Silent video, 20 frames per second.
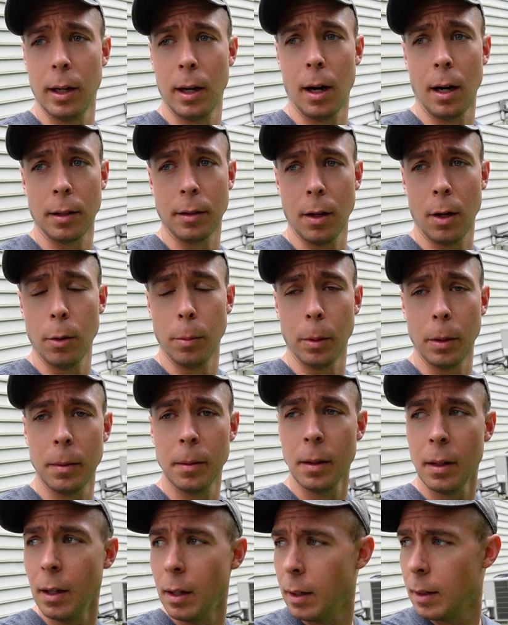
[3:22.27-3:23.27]
in October.
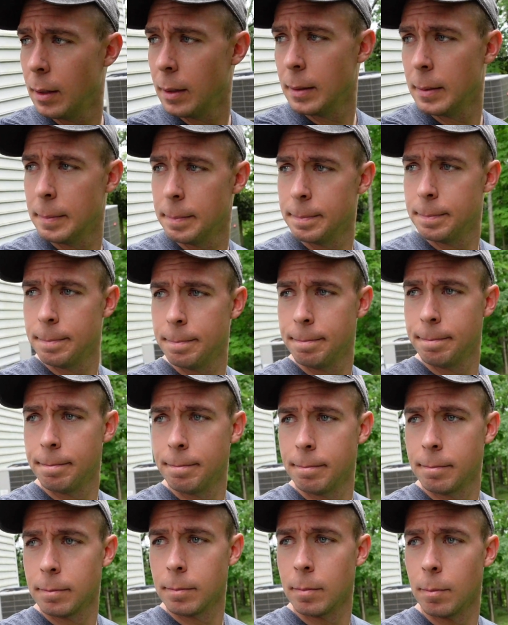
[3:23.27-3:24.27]

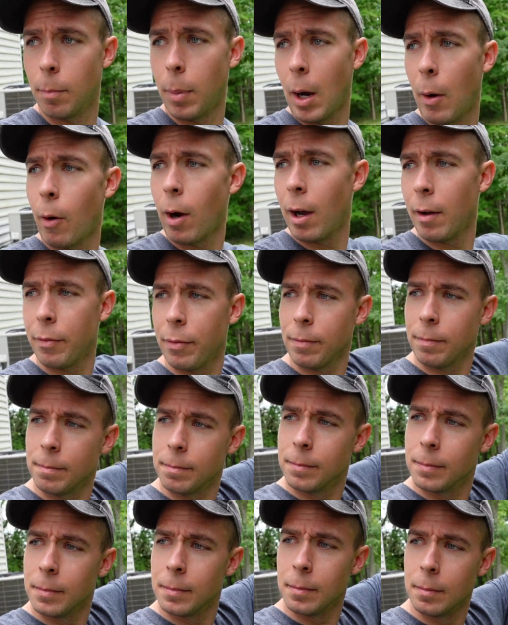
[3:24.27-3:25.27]
Bye, wife.
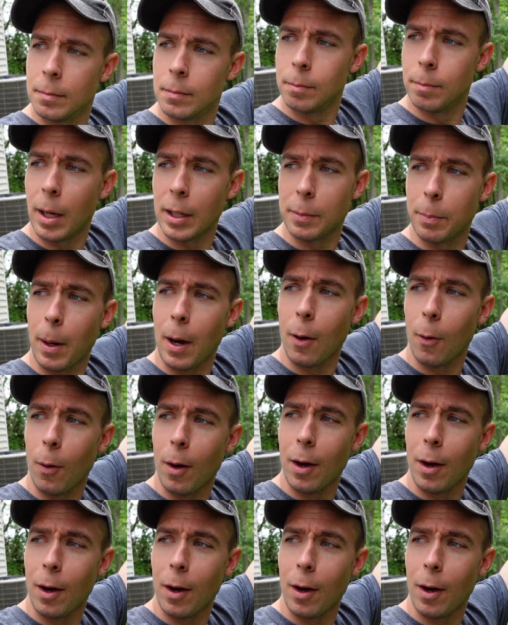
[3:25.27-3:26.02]
That's power